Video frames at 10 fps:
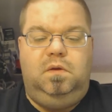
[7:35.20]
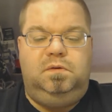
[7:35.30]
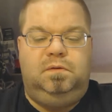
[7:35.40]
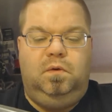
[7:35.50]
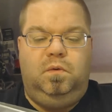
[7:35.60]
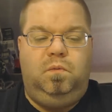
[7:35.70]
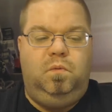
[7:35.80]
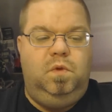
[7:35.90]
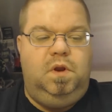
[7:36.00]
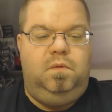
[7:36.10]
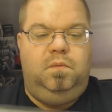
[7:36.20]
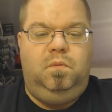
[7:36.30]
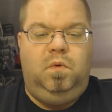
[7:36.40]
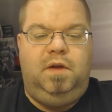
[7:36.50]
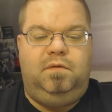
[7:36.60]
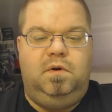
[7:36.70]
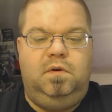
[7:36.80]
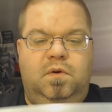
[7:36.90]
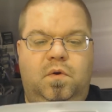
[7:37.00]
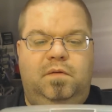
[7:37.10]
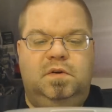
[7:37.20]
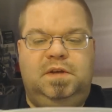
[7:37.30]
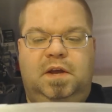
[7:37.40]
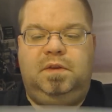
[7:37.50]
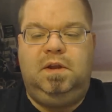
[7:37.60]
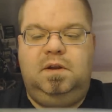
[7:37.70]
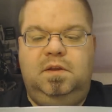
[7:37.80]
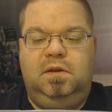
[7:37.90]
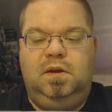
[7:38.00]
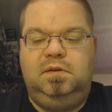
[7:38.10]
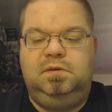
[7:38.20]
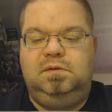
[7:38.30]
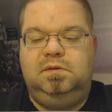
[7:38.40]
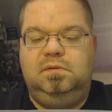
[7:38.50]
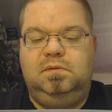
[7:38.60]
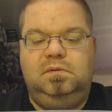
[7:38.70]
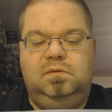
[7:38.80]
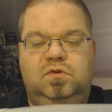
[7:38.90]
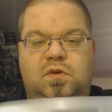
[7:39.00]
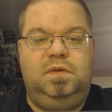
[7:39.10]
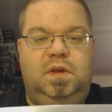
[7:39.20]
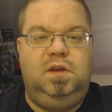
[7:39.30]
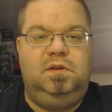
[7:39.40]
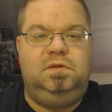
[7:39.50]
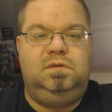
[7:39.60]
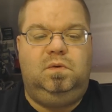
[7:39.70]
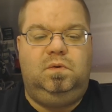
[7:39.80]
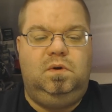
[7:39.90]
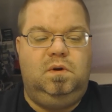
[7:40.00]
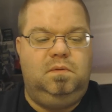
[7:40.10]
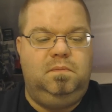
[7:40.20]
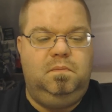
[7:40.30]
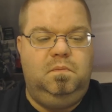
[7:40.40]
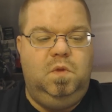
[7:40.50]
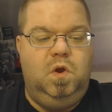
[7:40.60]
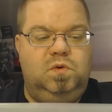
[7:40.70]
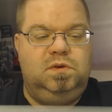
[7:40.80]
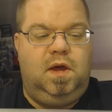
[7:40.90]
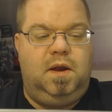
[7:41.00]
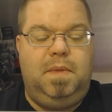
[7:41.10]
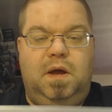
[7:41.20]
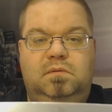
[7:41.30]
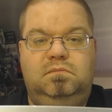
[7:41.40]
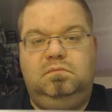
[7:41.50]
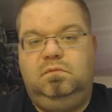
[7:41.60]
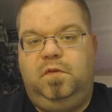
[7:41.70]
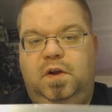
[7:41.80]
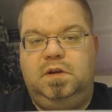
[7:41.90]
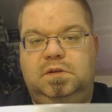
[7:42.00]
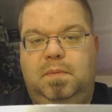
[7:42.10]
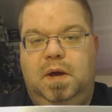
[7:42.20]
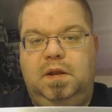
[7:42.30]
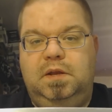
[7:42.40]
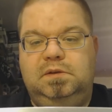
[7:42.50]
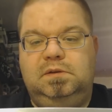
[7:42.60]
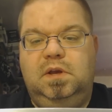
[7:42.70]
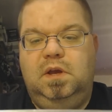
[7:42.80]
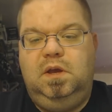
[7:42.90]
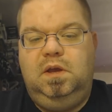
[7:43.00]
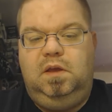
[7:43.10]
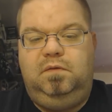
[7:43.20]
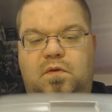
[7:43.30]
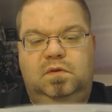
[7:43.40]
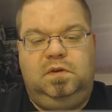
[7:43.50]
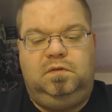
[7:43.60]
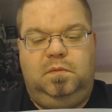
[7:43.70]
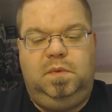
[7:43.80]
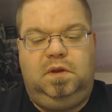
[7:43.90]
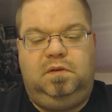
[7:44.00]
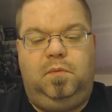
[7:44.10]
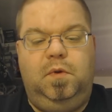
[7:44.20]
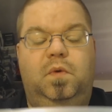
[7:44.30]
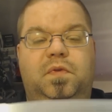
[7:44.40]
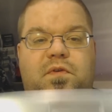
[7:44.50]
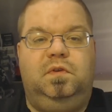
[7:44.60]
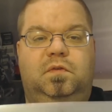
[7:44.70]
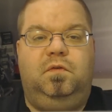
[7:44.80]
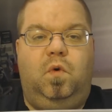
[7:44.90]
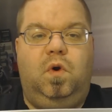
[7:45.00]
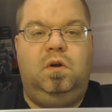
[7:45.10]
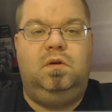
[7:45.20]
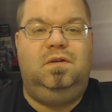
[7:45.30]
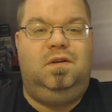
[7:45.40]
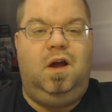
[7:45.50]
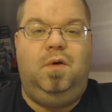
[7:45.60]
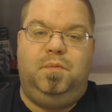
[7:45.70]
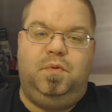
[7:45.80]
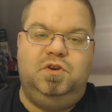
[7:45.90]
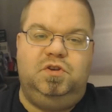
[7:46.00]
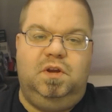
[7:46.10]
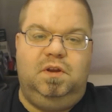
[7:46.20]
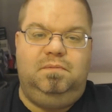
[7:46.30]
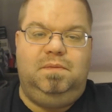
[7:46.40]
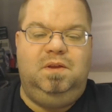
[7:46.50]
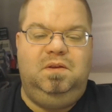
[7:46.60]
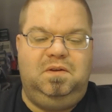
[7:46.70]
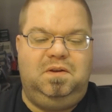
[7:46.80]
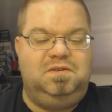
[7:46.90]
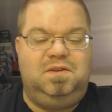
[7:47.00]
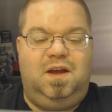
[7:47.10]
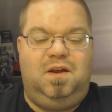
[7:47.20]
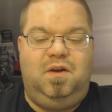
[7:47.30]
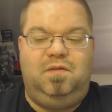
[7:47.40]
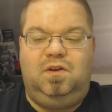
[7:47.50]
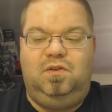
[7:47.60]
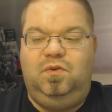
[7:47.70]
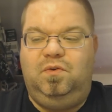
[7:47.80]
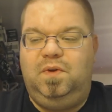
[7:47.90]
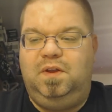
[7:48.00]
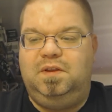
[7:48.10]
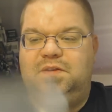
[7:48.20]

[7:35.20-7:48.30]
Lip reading: So, you know, whoever's out there that does drift kits or knows a lot about various bodies, if somebody could tell me what this is for, I would appreciate it, because I don't have a clue at